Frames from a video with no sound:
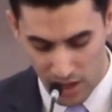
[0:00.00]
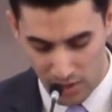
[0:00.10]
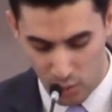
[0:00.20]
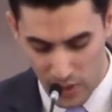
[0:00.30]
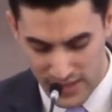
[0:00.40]
on
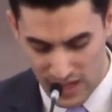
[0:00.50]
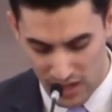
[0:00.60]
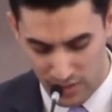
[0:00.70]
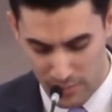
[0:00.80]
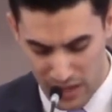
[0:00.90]
the way
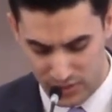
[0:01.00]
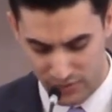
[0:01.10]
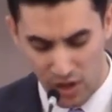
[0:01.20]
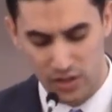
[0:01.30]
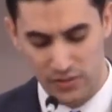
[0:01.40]
down the Mount of
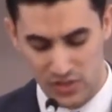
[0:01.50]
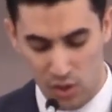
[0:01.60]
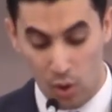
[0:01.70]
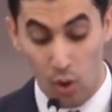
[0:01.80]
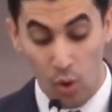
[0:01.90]
Olives, the
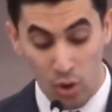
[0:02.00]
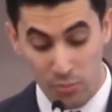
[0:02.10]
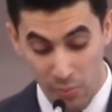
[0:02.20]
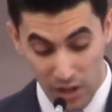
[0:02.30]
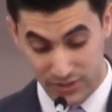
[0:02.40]
whole
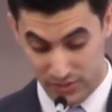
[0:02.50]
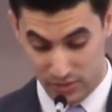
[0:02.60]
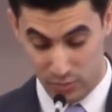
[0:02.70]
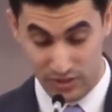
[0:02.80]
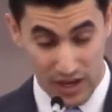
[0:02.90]

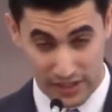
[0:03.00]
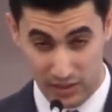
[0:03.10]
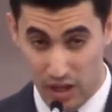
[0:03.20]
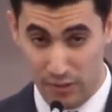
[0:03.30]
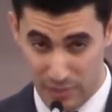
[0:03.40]
multitude, we're talking a
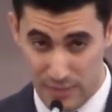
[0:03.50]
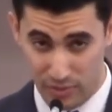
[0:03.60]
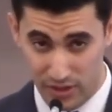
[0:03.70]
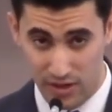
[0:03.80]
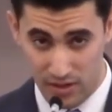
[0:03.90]
lot of people
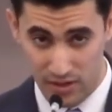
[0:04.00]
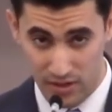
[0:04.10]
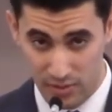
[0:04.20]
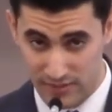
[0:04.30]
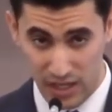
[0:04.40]
here.
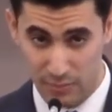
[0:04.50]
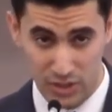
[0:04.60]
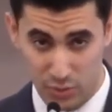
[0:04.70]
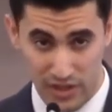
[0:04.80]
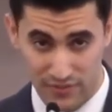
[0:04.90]
I'm not talking about
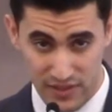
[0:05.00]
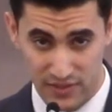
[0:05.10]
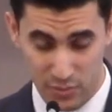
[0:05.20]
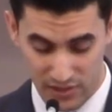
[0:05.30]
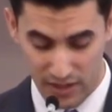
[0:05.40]
20,
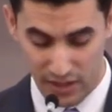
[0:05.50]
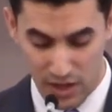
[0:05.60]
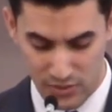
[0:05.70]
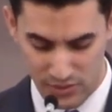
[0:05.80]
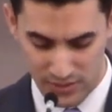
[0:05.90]
50, we're talking
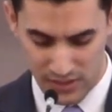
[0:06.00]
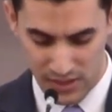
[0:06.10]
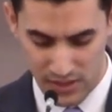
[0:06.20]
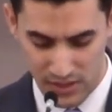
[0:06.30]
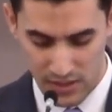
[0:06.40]
hundreds
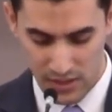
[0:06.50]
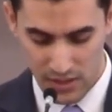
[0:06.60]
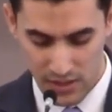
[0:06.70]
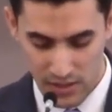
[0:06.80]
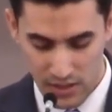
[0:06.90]

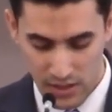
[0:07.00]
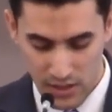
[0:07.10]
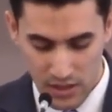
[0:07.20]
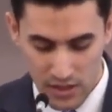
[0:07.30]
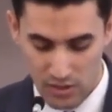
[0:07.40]

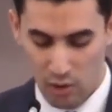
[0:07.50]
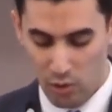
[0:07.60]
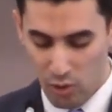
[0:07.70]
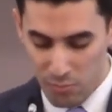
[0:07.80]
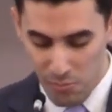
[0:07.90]
the
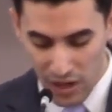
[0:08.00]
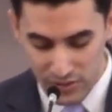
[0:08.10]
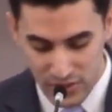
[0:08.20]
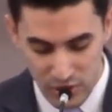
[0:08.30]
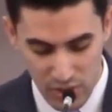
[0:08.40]
whole
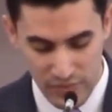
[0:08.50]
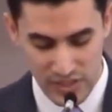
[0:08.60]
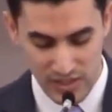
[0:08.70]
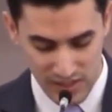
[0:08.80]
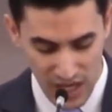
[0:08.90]
multitude of his
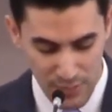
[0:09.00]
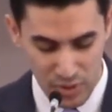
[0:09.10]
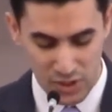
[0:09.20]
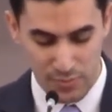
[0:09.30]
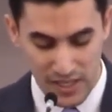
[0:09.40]

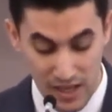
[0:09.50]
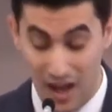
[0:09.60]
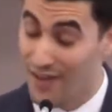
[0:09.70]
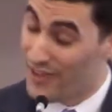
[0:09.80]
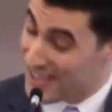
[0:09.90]
disciples,
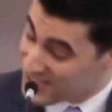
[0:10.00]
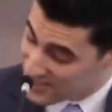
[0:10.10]
of his